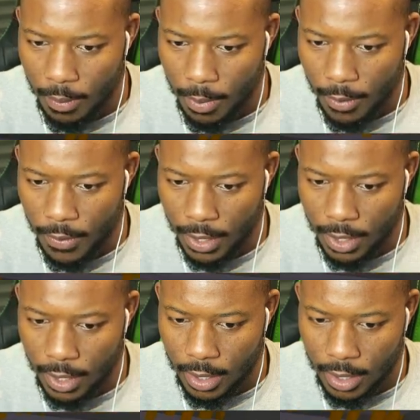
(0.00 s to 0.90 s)

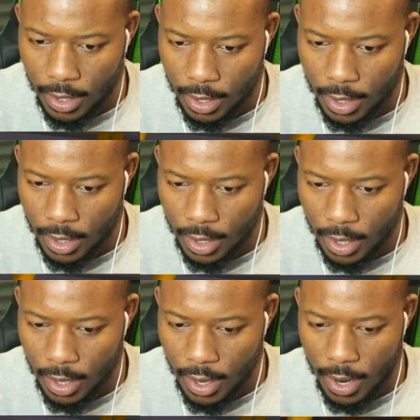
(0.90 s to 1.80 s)
Perfect.
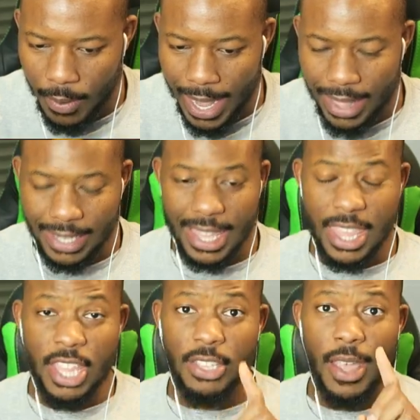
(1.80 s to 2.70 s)
All right, we got this. And
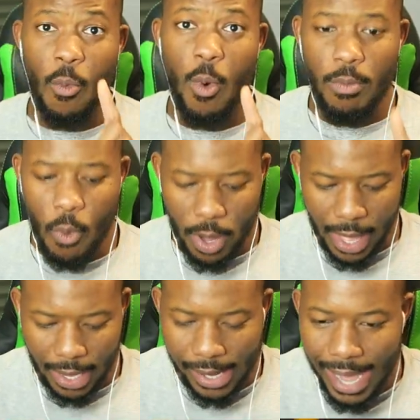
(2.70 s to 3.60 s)
then there's that one more in
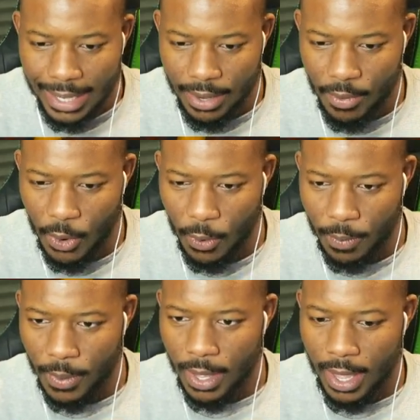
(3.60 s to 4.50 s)
that closet
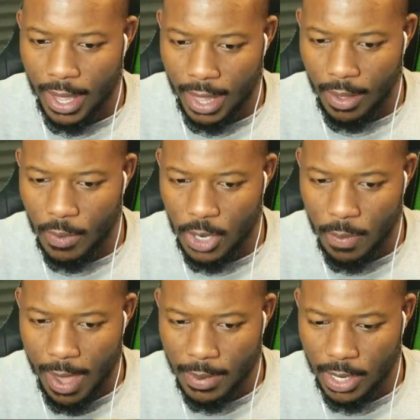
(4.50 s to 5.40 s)
room. And then we
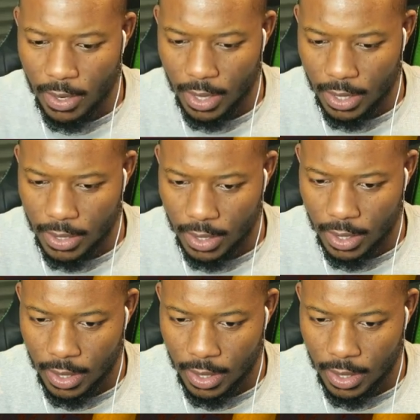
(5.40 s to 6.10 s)
should be able to do this.